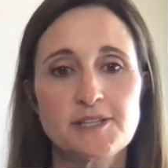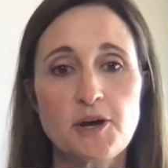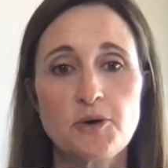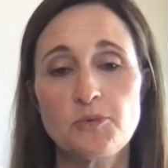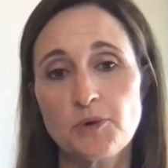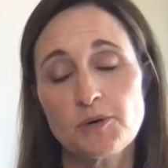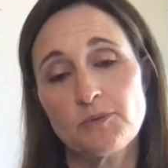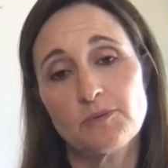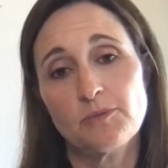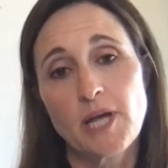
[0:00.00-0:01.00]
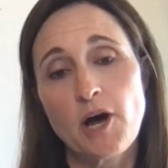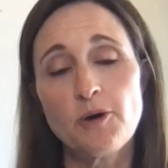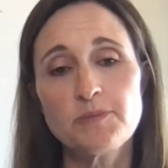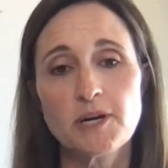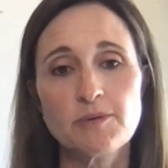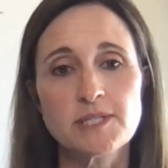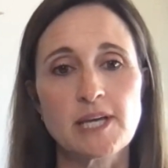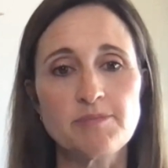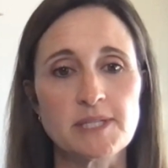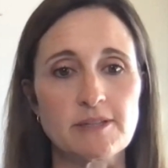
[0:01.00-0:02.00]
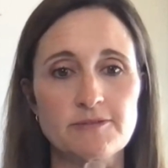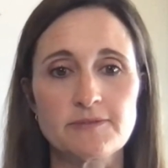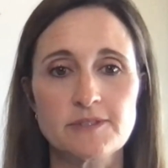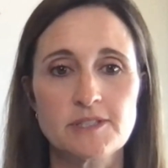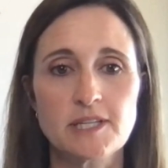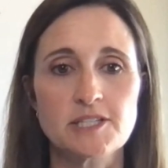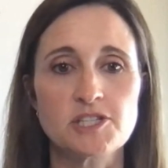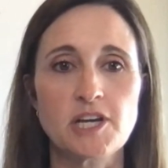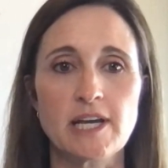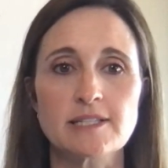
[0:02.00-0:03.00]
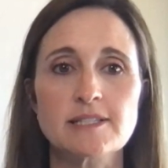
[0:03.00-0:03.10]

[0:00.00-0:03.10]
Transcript: so we hope they're receptive to this chance.